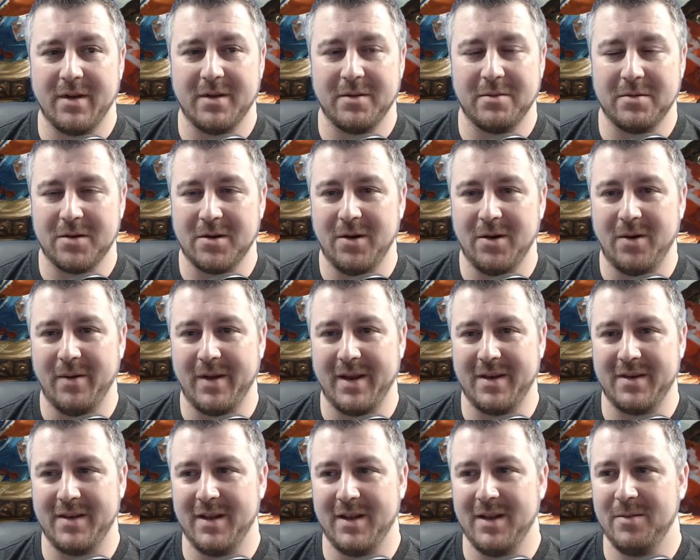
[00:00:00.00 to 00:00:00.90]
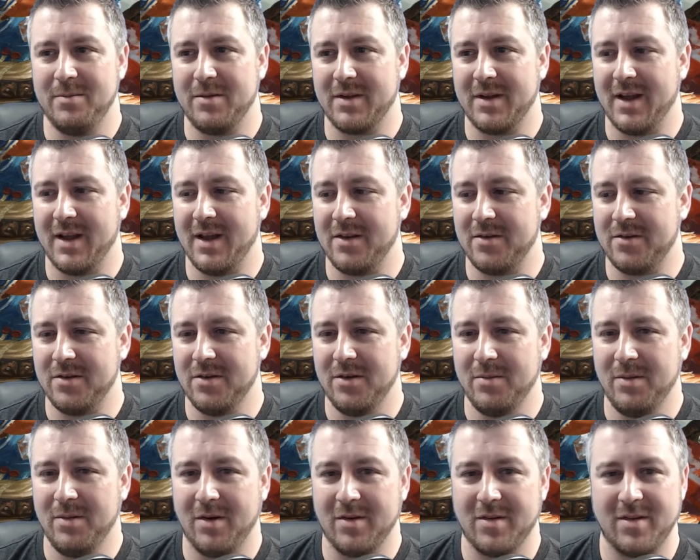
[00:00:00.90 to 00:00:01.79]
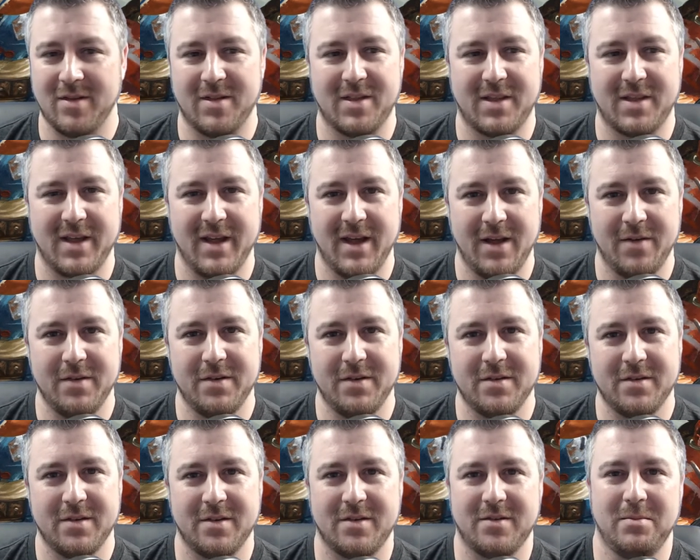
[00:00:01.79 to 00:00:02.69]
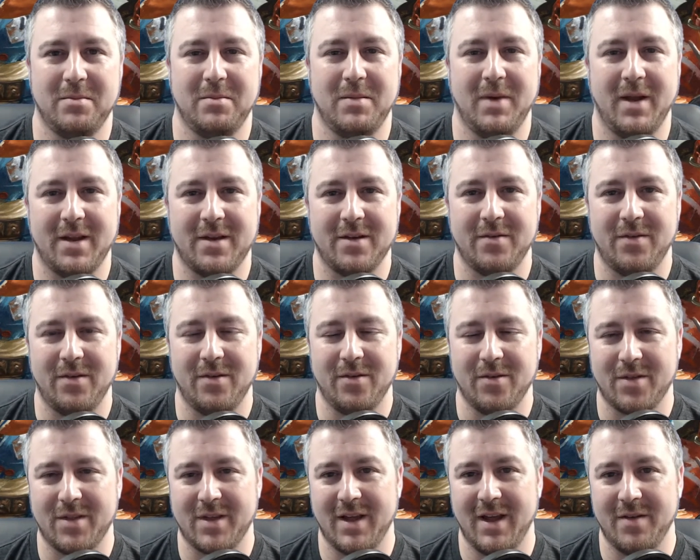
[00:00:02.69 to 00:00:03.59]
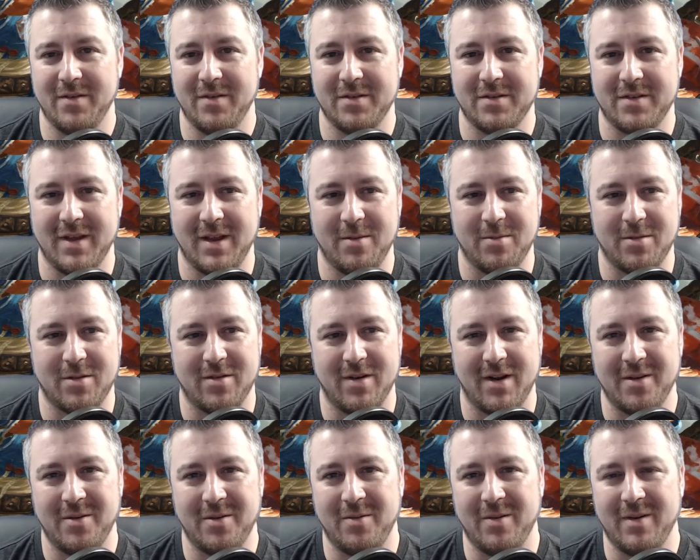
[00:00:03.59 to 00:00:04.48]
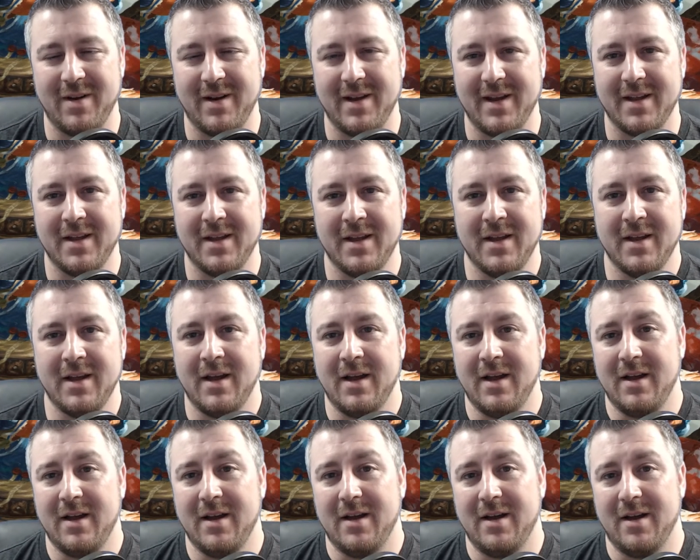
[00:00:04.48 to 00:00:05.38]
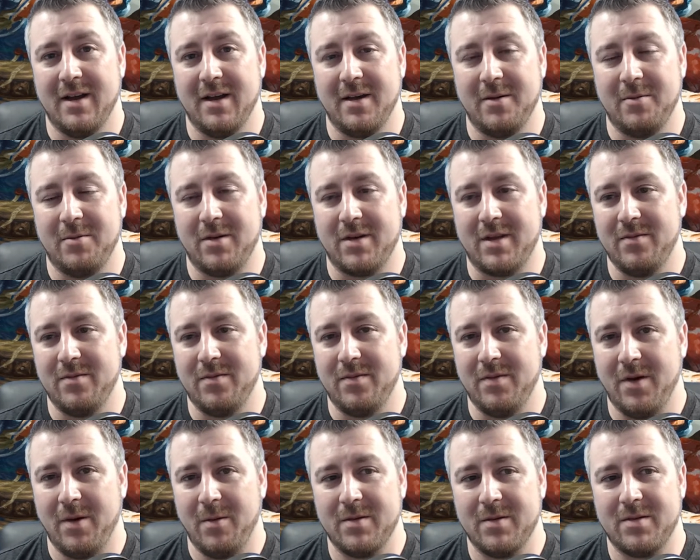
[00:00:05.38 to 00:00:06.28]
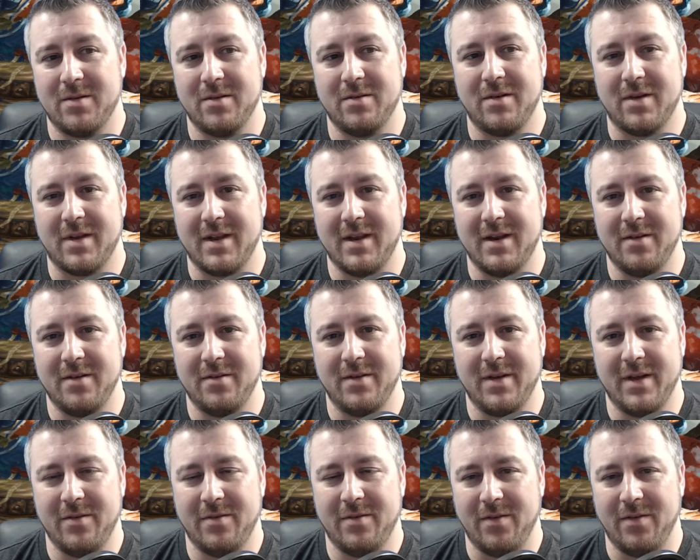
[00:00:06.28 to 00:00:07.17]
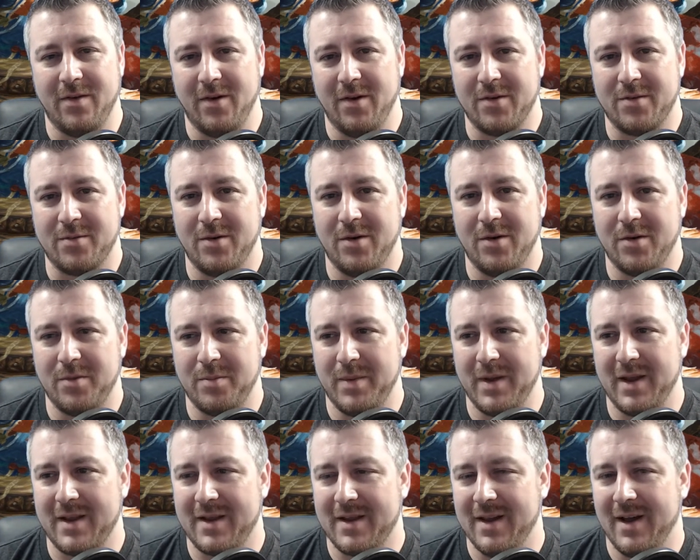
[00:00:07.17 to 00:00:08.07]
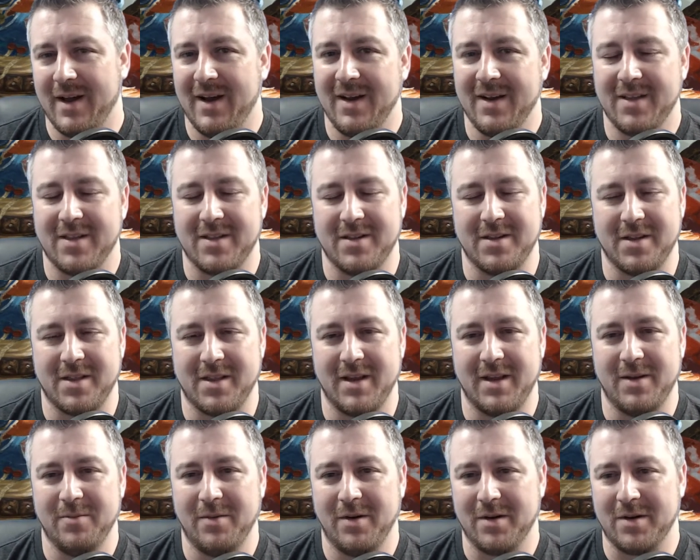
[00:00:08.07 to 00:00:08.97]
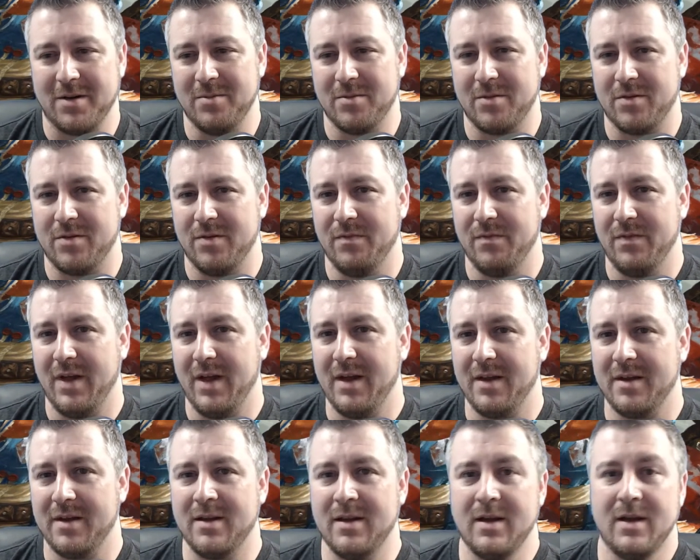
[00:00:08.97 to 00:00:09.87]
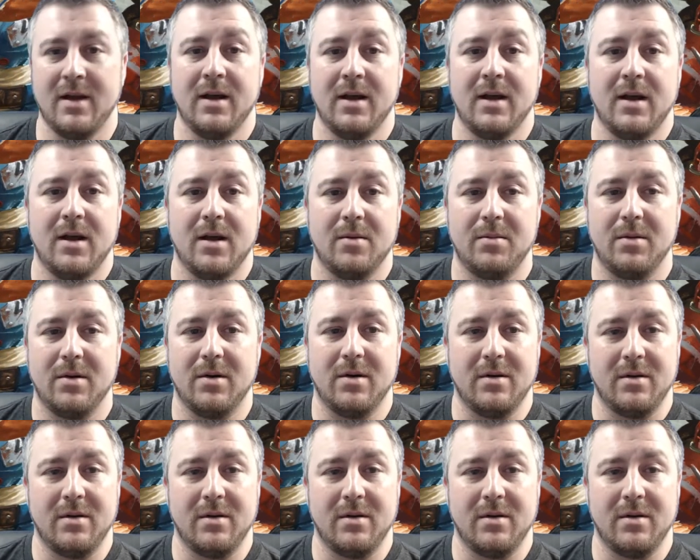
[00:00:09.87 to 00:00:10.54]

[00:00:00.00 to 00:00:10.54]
go in deep and get 2 boxes of Skaven to make a full Skaven team straight away. Looking forward to looking at the Forge World big guys and seeing what comes from that. But